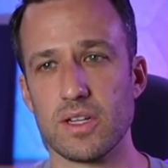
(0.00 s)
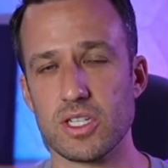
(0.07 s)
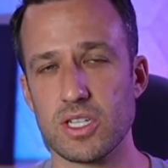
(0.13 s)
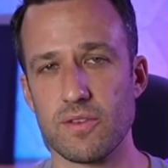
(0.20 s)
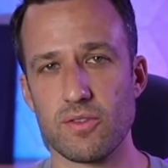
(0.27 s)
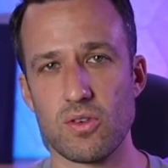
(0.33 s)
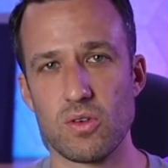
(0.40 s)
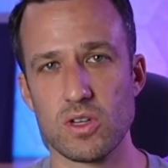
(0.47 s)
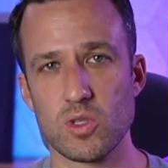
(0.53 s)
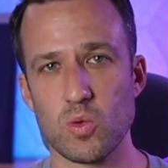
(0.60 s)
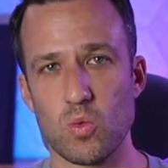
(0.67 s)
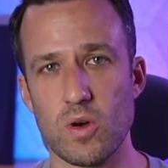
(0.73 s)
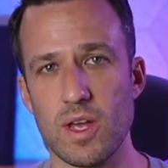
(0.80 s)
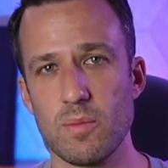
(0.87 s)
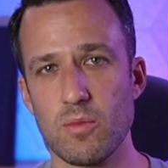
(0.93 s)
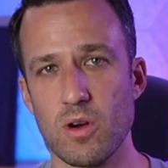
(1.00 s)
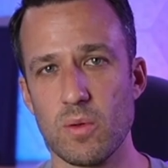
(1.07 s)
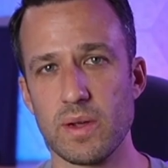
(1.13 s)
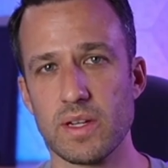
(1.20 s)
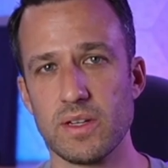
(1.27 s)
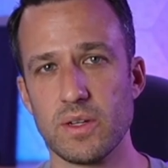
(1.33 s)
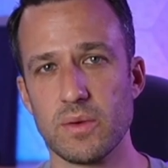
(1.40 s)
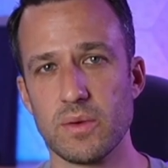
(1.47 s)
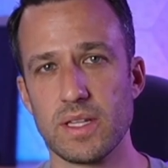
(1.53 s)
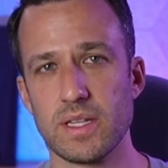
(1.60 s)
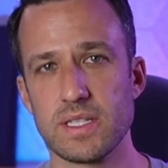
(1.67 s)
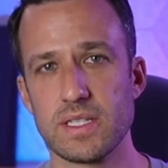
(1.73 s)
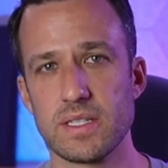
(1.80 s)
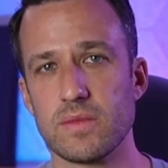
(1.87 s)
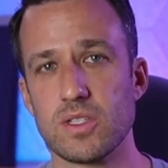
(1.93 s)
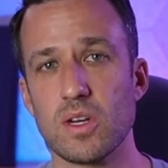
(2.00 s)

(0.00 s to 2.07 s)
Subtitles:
There's of course way more we can do with this.